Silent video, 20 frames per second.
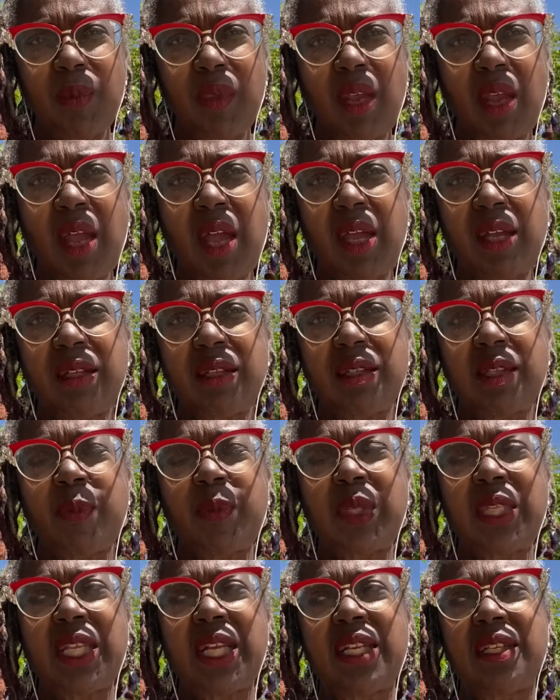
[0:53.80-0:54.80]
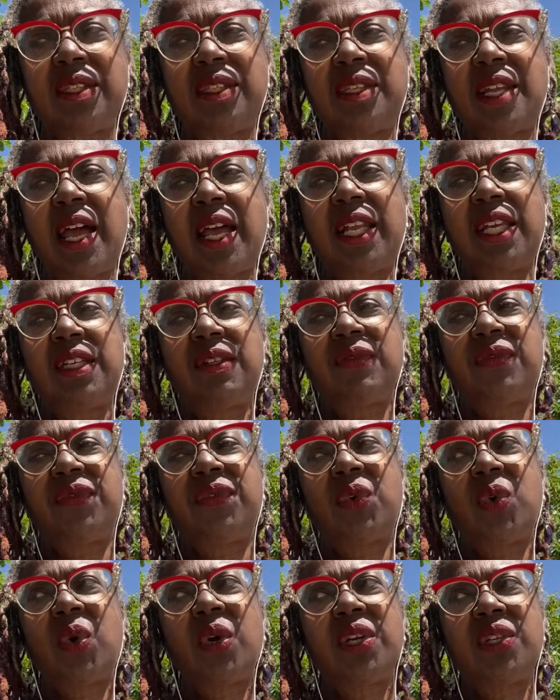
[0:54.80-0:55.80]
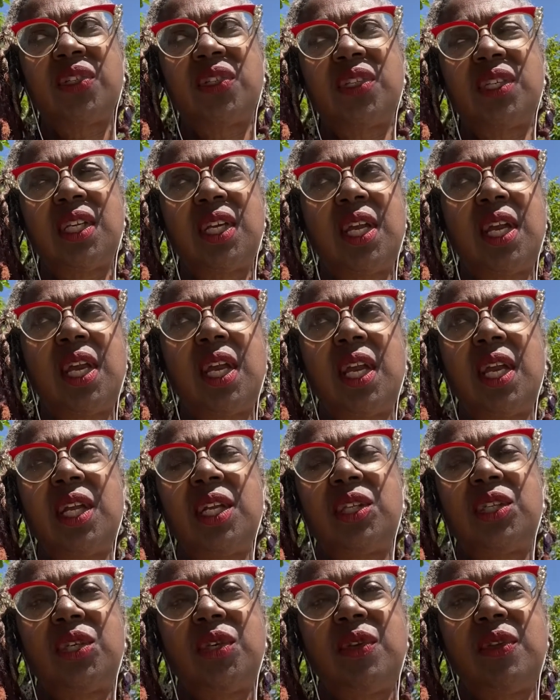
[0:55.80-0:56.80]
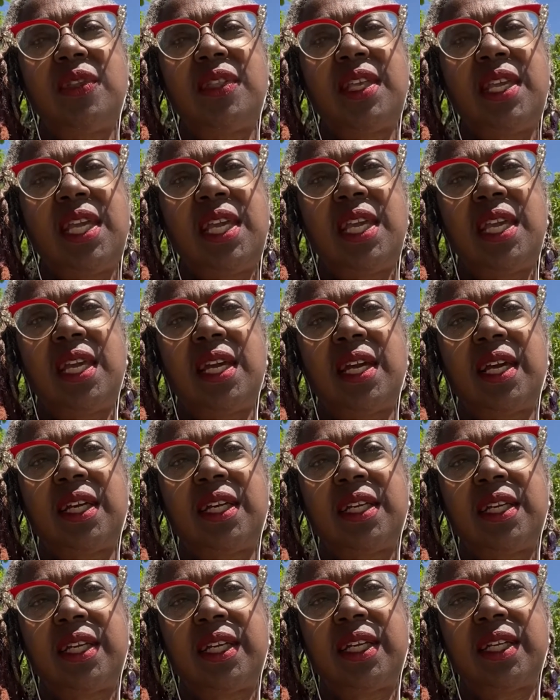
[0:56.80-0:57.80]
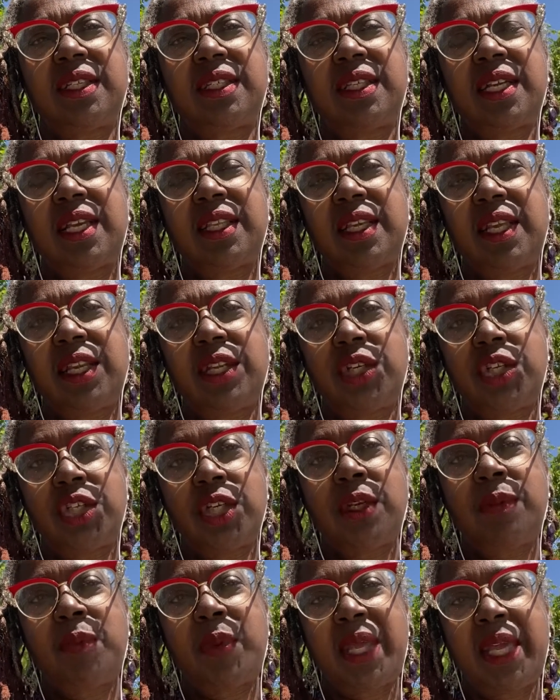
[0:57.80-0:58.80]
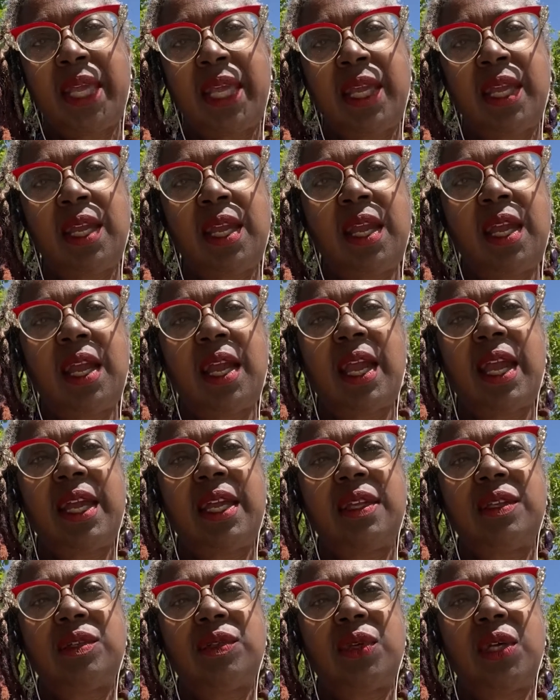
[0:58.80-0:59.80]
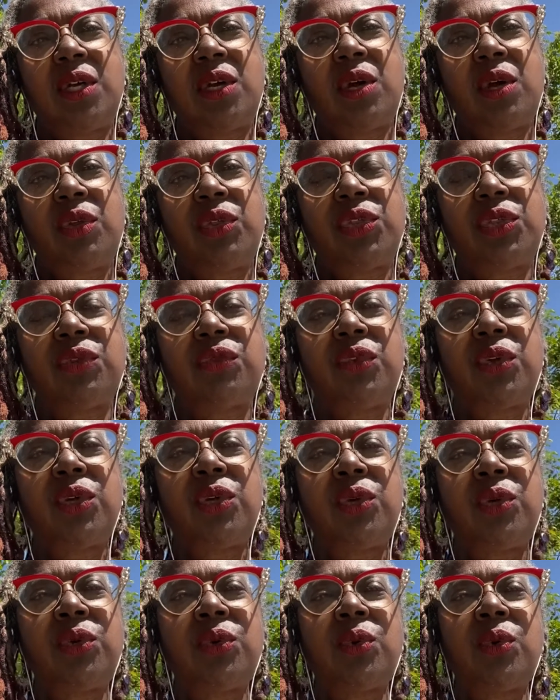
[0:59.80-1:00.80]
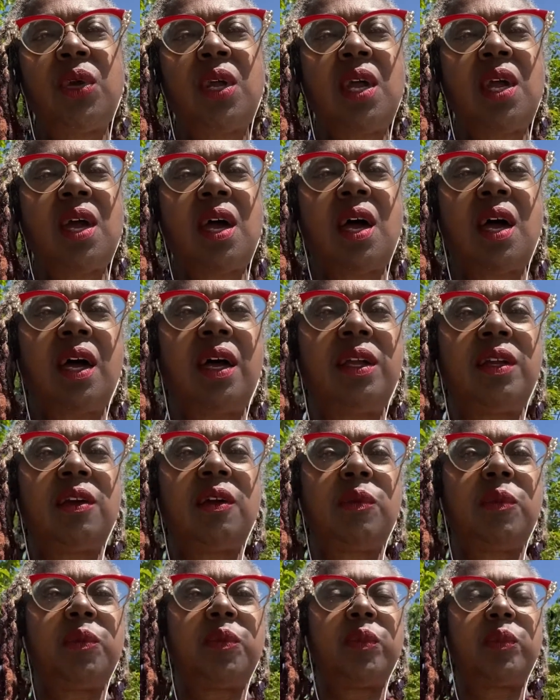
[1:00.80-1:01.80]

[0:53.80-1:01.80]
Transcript: and something that is not enforced to the extent that it should be as you go through your